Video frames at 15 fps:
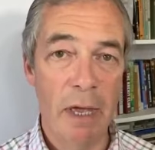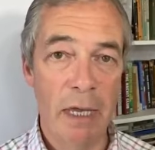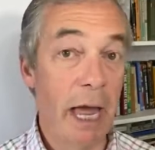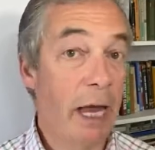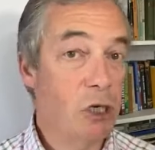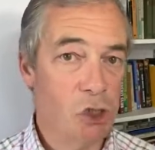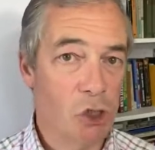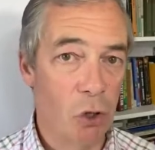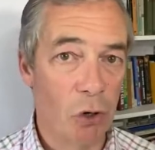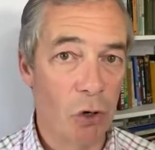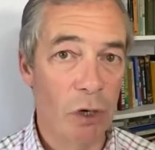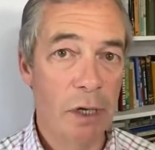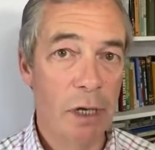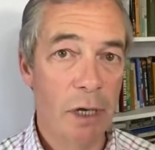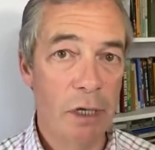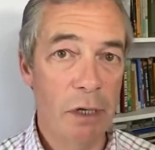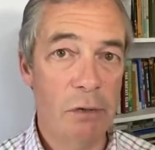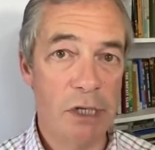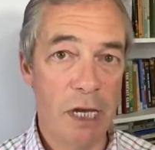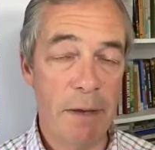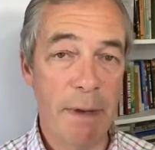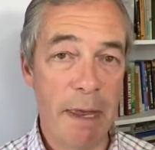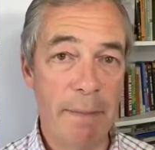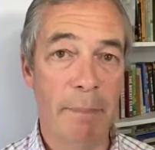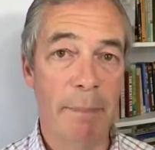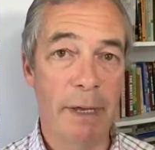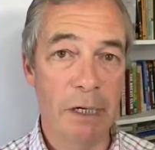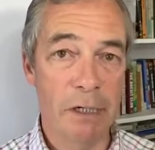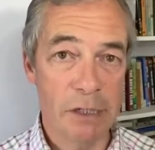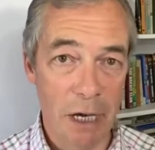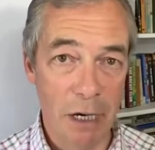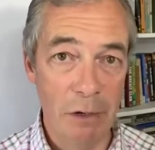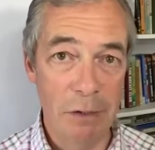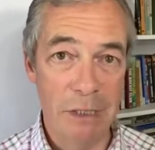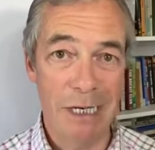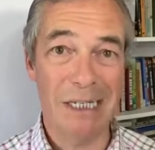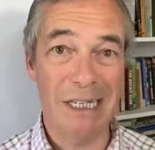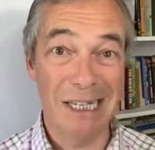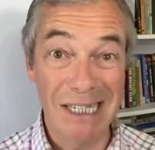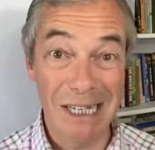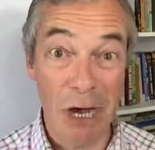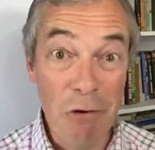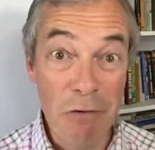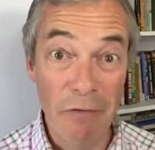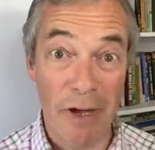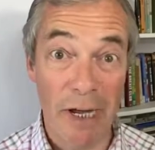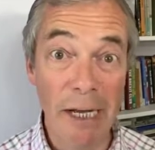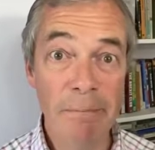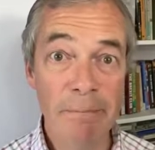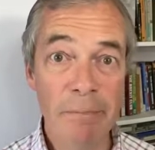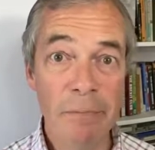Yeah, sure, you see people being towed into Dover